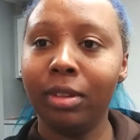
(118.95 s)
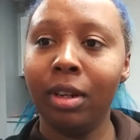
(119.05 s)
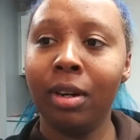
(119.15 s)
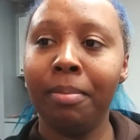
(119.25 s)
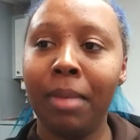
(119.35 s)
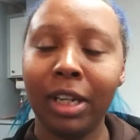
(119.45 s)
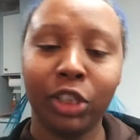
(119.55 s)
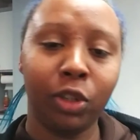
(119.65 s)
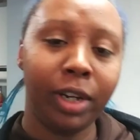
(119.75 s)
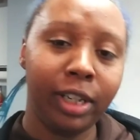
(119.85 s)
uh, box of
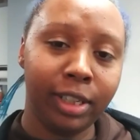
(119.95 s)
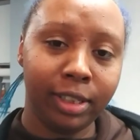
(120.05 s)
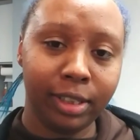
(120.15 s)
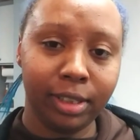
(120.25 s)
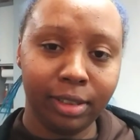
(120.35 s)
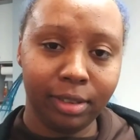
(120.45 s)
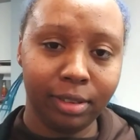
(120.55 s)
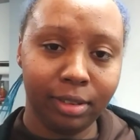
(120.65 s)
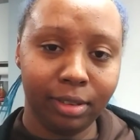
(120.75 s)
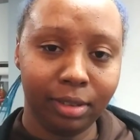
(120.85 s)
crayons
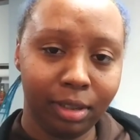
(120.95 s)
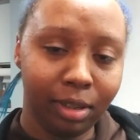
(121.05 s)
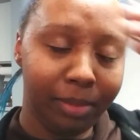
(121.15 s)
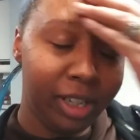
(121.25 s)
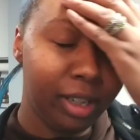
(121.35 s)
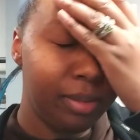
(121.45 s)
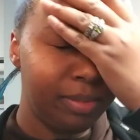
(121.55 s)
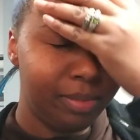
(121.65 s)
uh, makeup.